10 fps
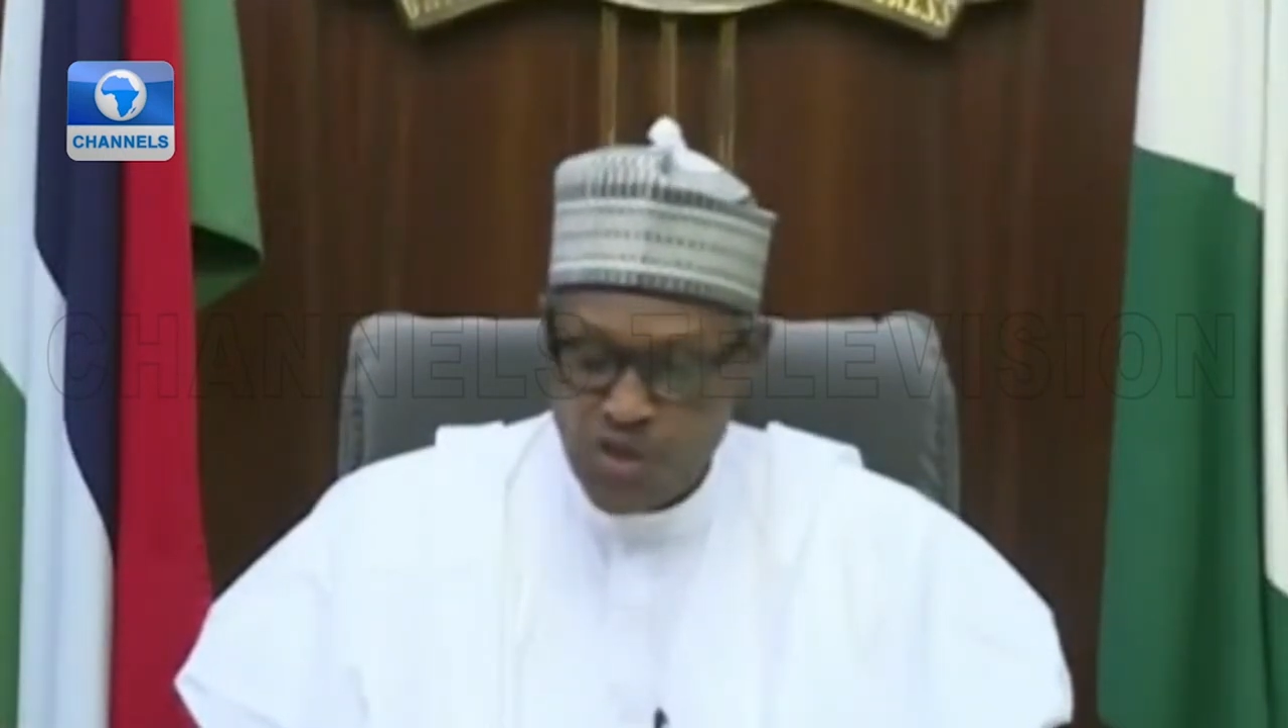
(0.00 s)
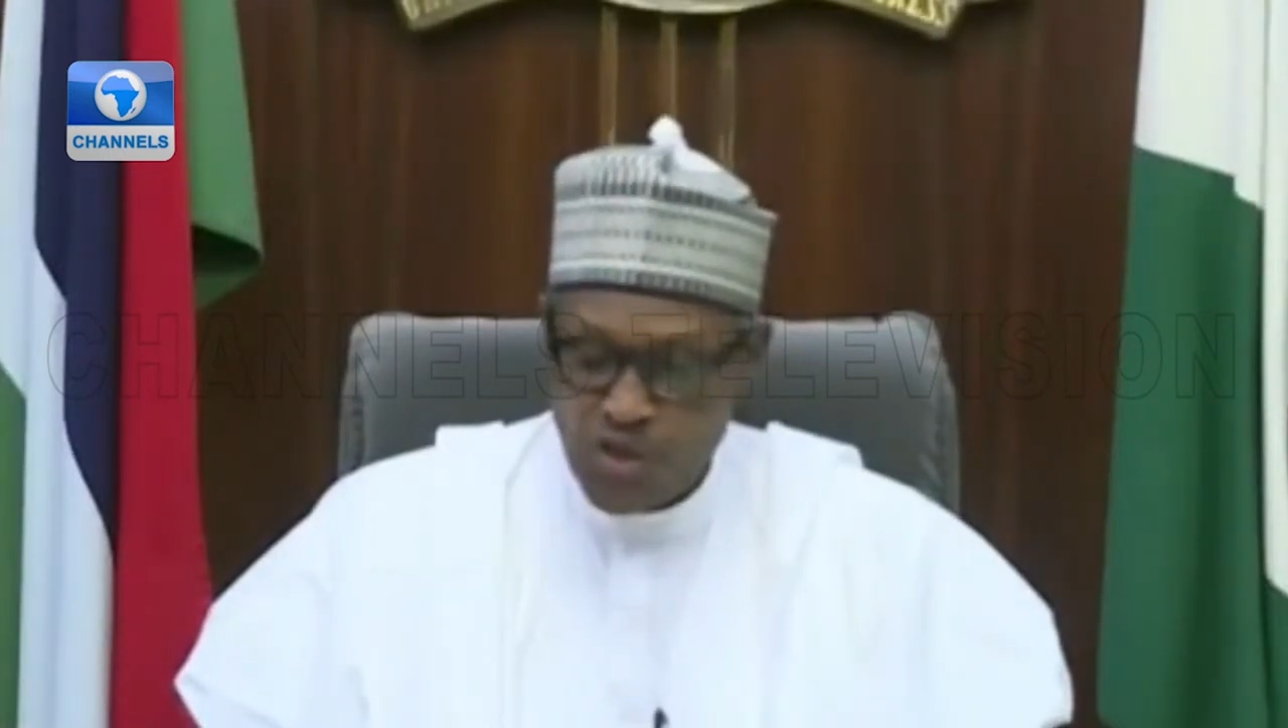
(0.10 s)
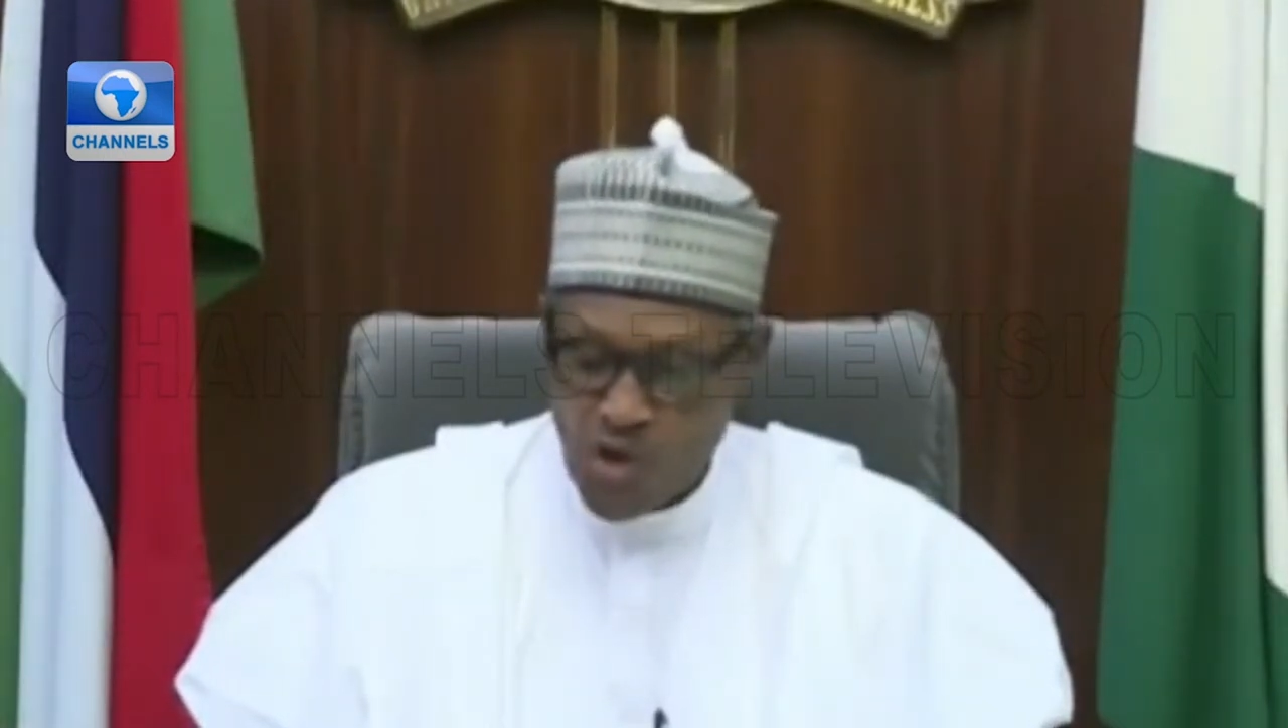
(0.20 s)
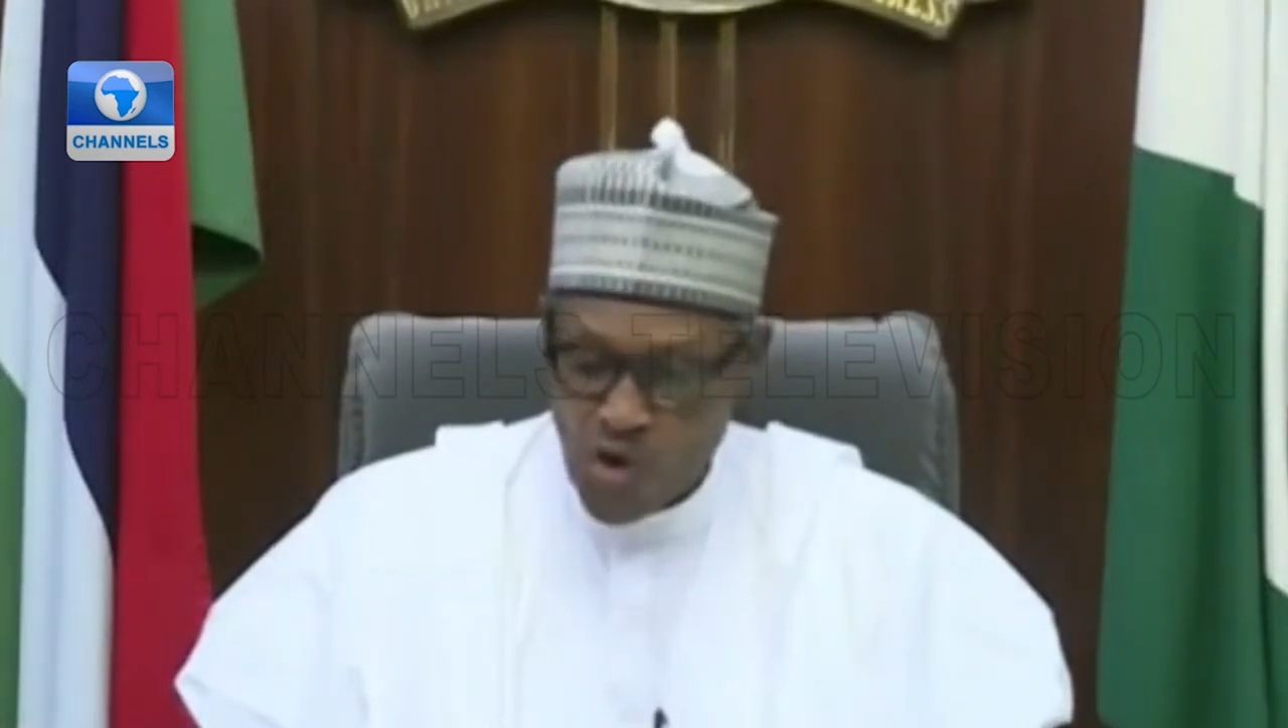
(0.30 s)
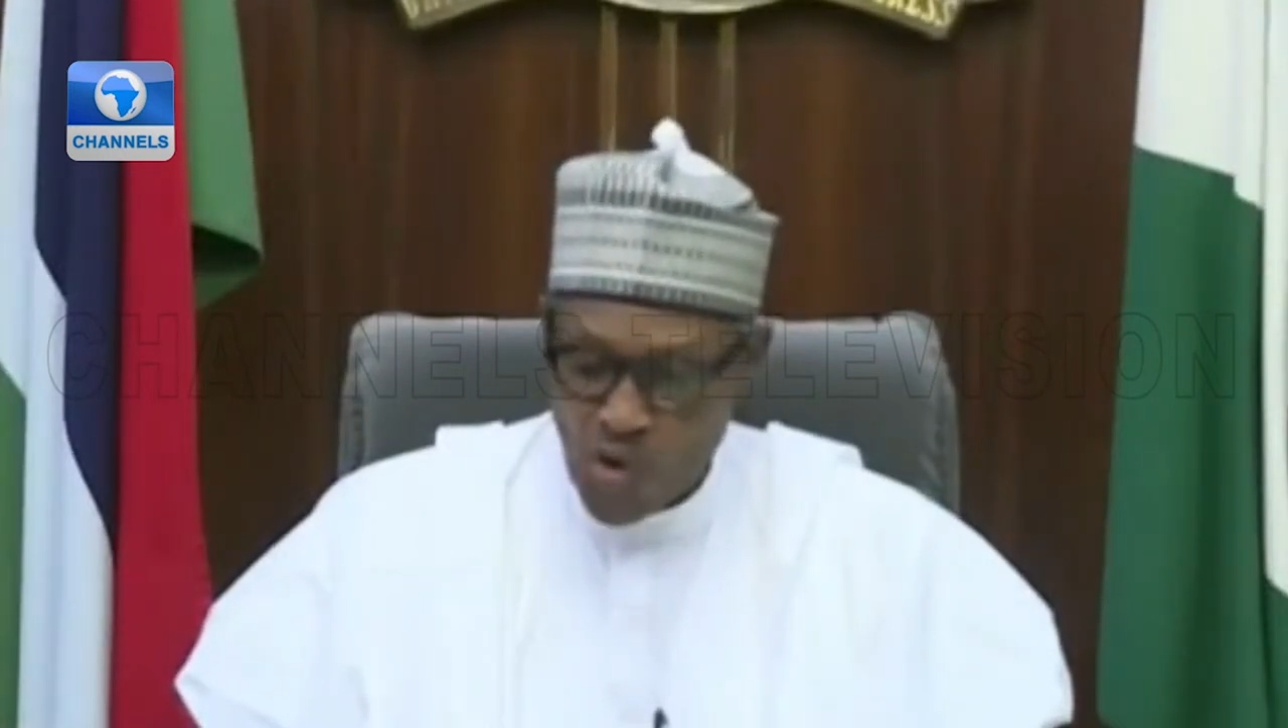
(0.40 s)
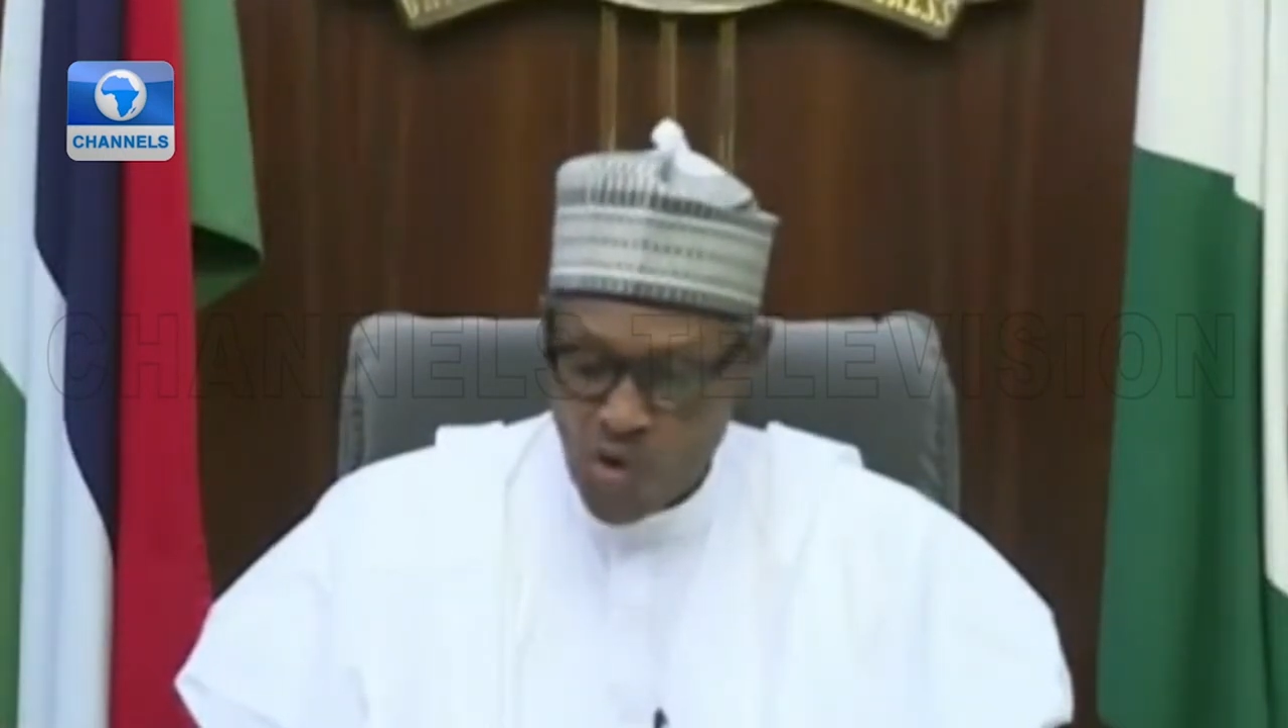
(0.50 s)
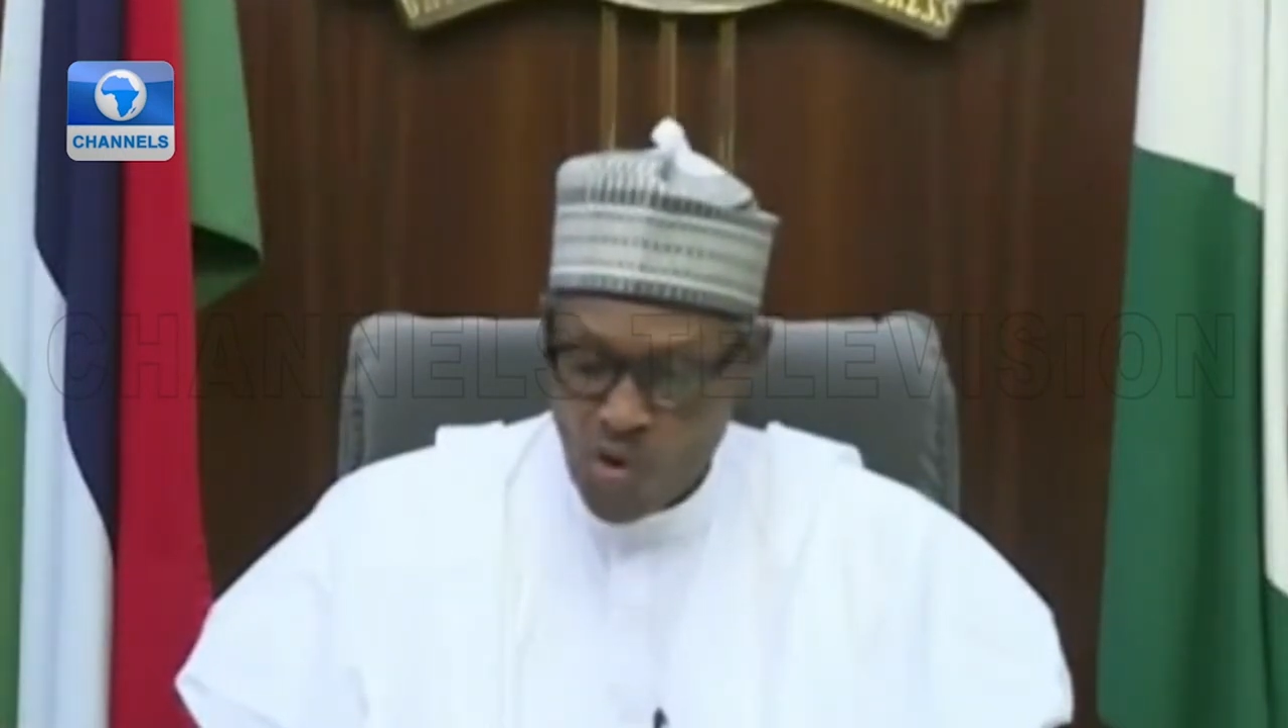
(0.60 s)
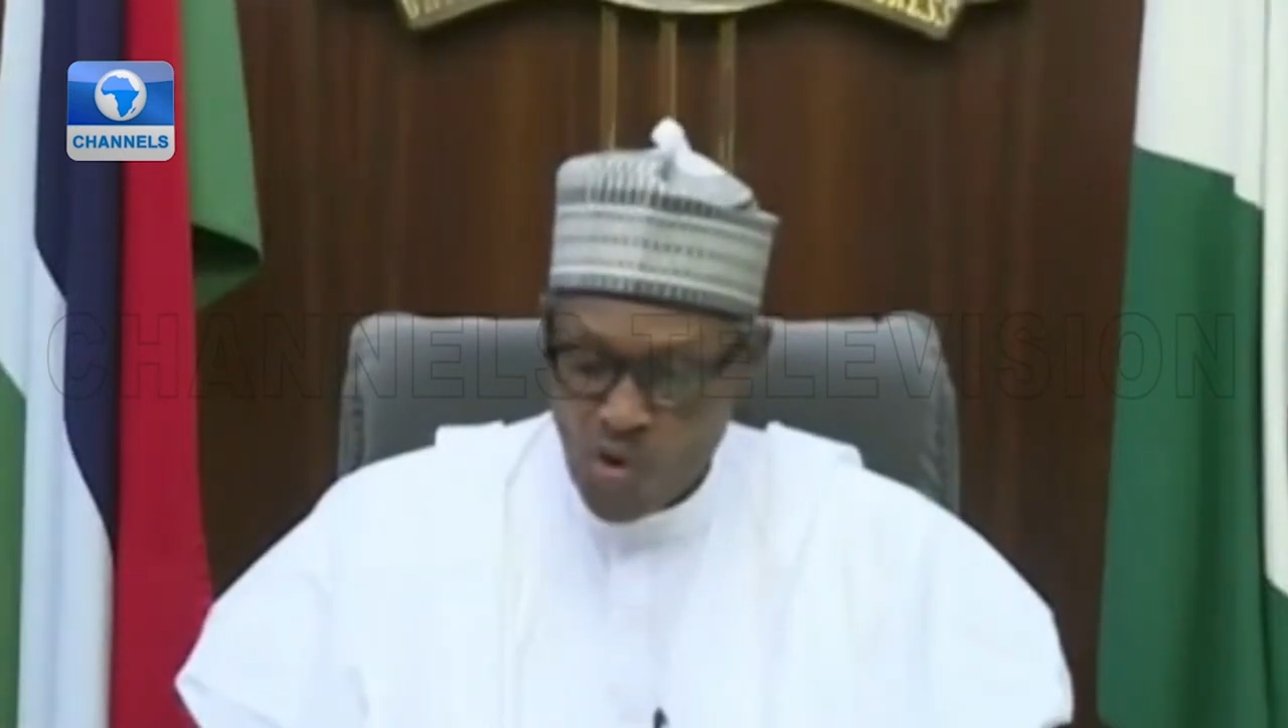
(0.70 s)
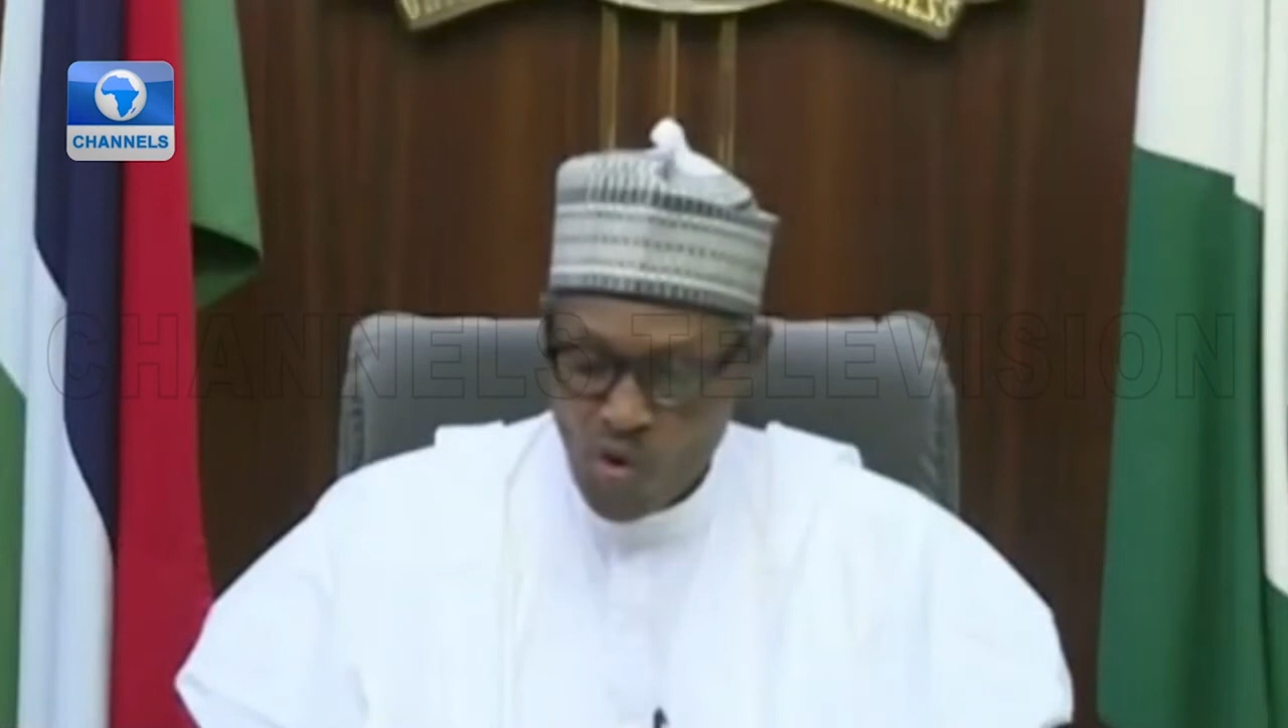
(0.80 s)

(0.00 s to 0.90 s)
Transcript: to know